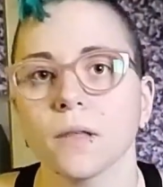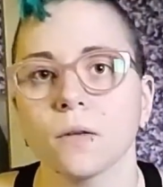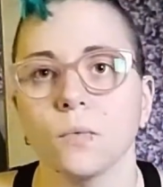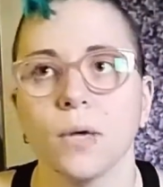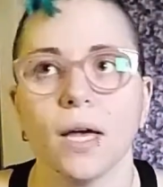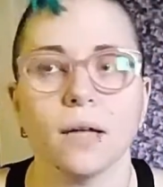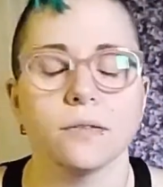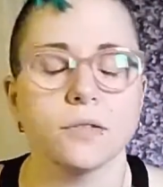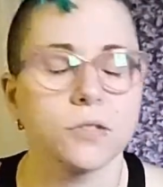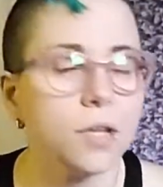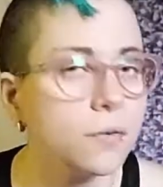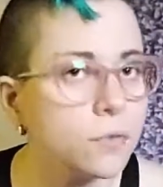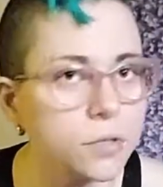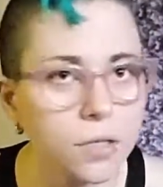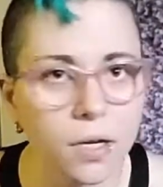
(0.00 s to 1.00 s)
We had
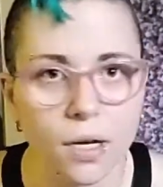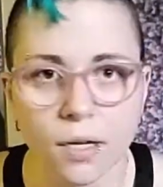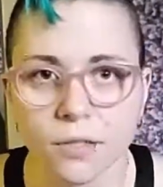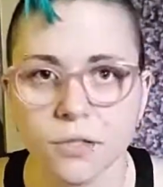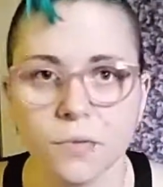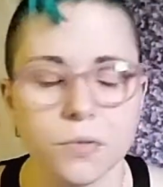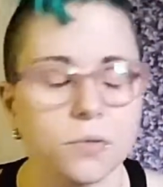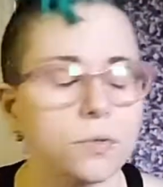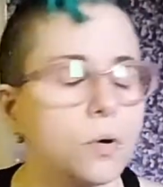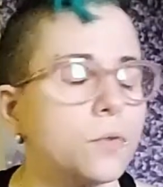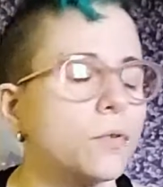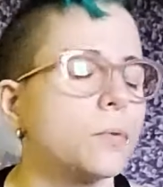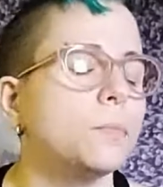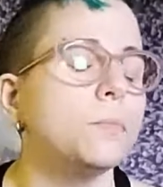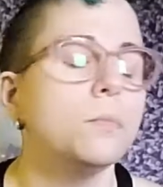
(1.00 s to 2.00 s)
several talks. This was
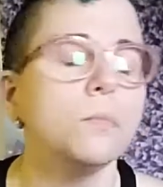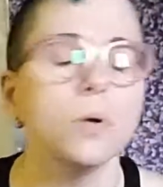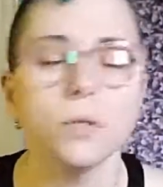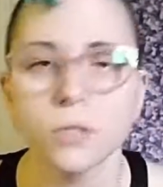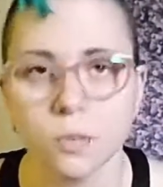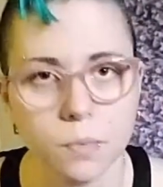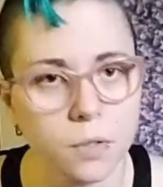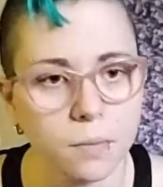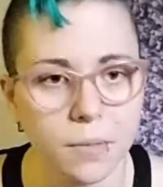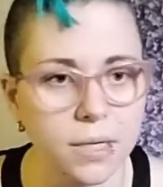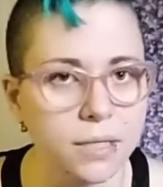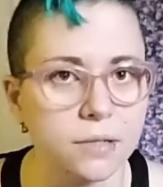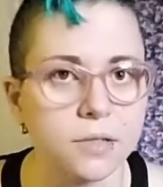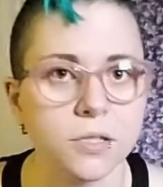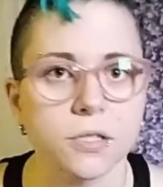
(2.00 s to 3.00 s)
over multiple
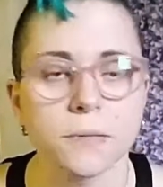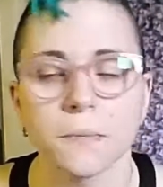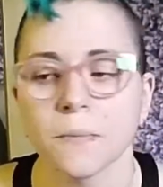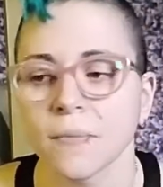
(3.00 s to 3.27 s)
months.